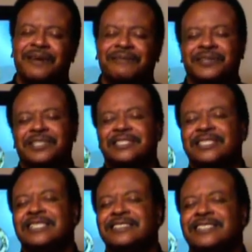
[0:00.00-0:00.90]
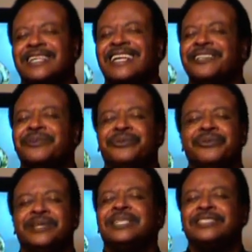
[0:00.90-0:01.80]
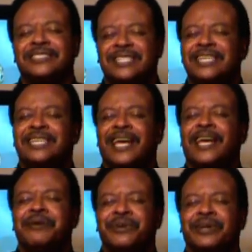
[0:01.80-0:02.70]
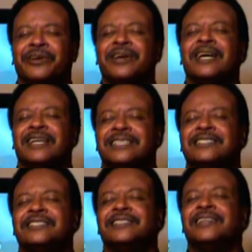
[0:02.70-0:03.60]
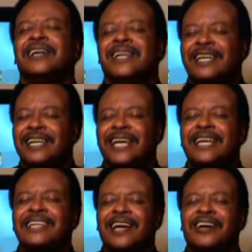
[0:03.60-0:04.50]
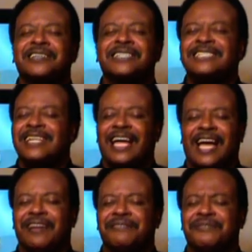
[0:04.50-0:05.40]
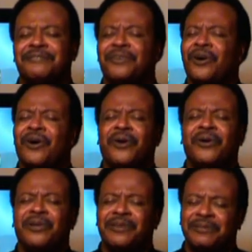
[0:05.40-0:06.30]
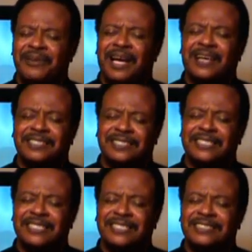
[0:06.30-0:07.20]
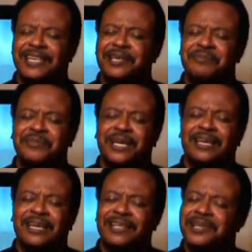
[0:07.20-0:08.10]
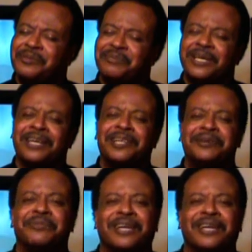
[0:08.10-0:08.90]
for the season. And the reason he came here is to lay down his life for all of our sins. Amen. Amen.